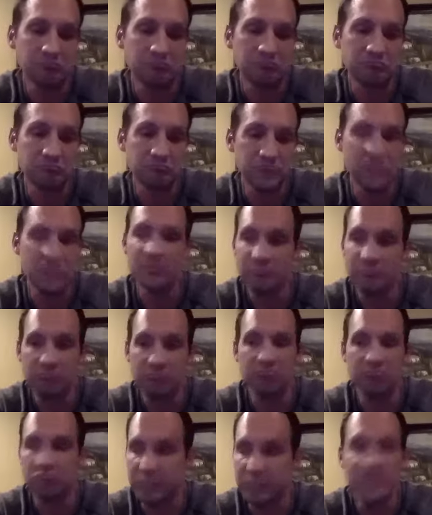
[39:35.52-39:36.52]
This
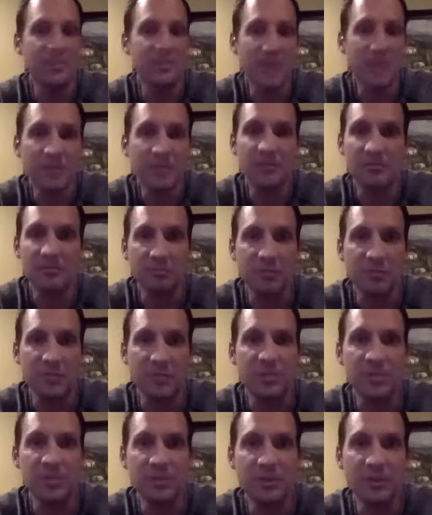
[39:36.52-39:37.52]
makes sense. I
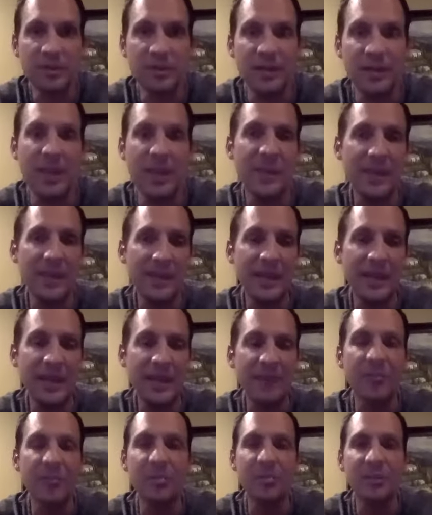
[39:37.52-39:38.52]
should do it. And then they
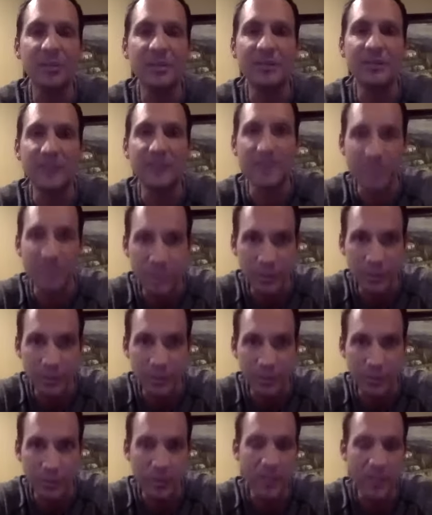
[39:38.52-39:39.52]
have the belief in
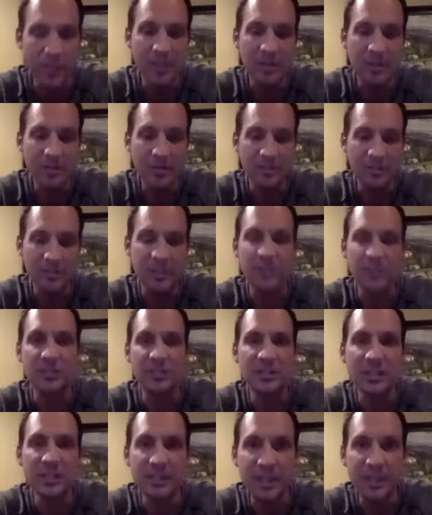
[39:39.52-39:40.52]
you because you
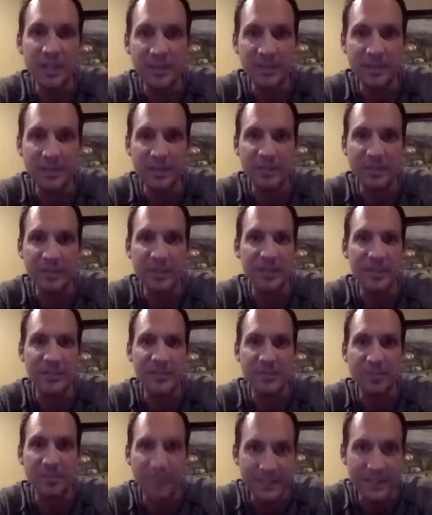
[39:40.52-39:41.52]
didn't come at them guns
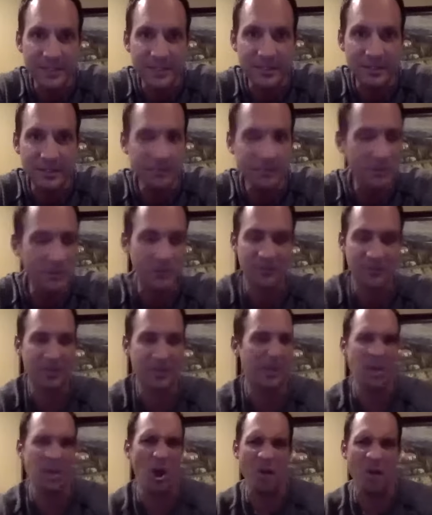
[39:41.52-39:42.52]
ablazing, just
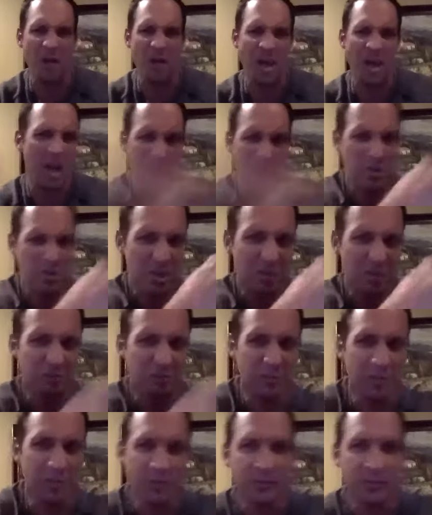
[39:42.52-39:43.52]
like, all right, I'm going to
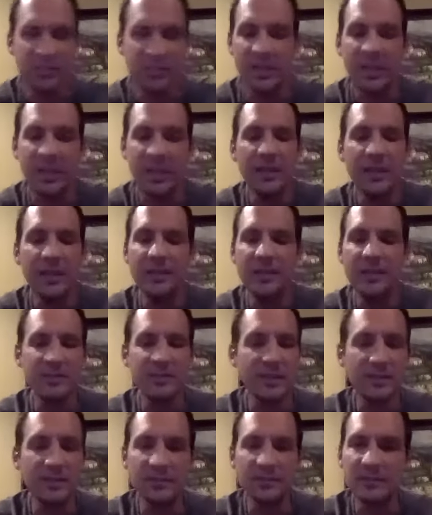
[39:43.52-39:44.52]
close you. You just
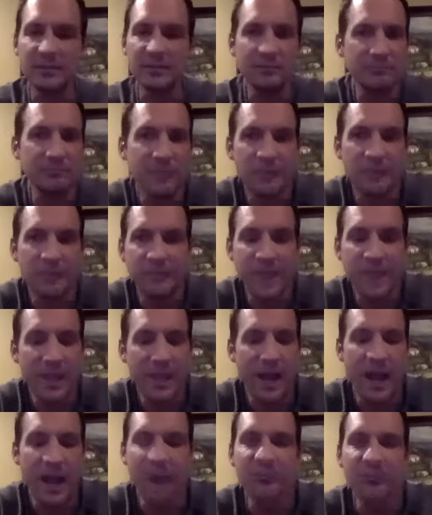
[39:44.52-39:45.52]
like,
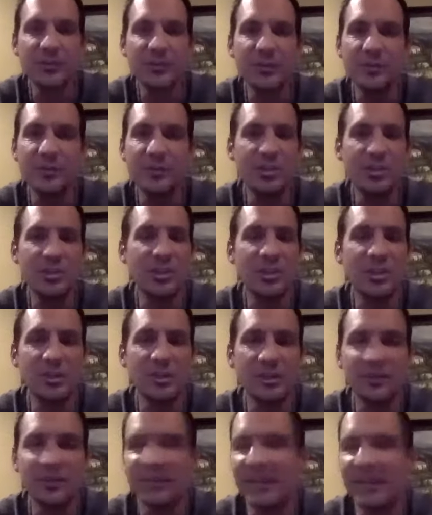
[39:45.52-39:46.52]
I'm so
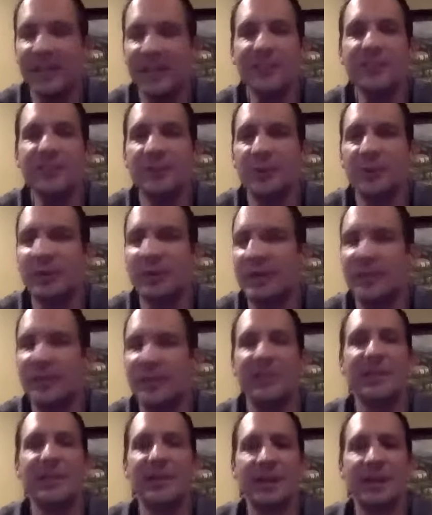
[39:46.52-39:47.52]
chill. It's like, I don't even know what I'm,
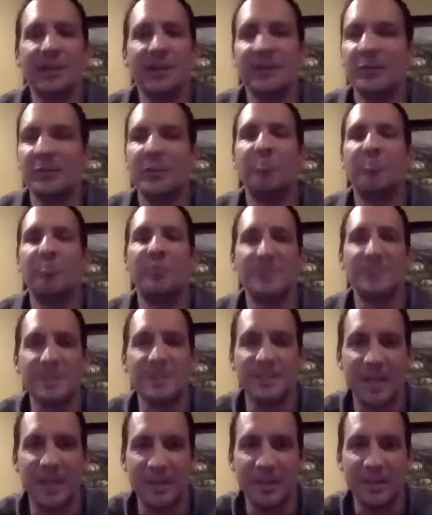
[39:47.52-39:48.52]
I don't even know what
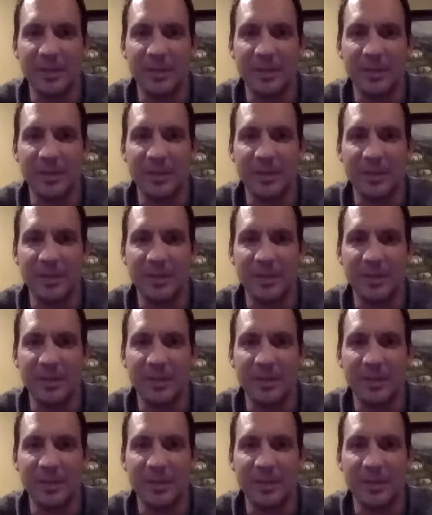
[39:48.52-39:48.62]
business I'm in.